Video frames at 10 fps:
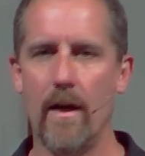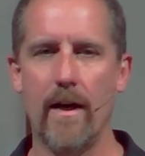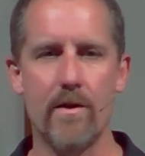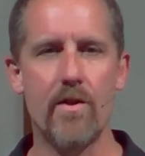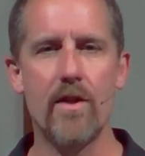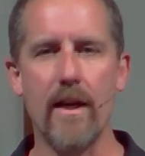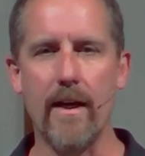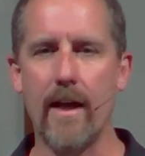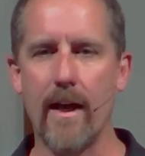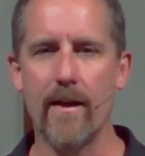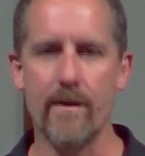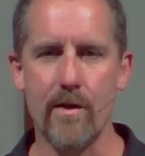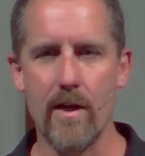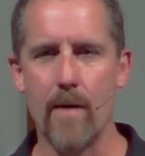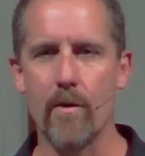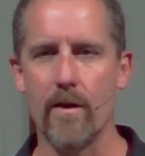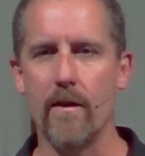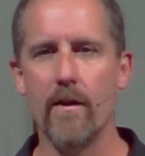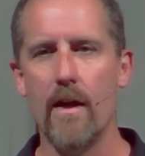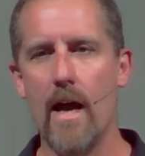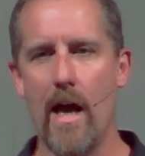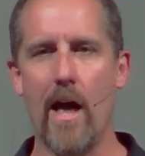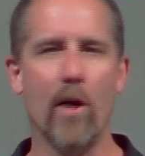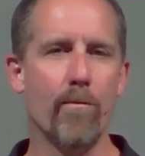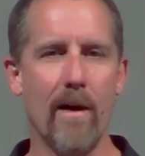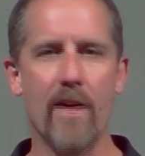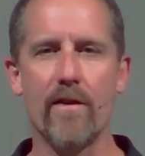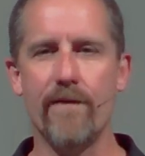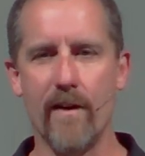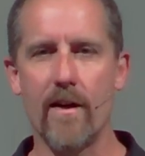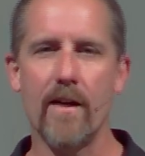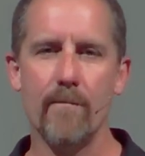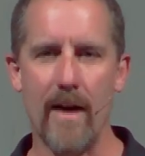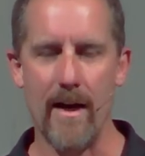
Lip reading: city kids coming to help on the farm.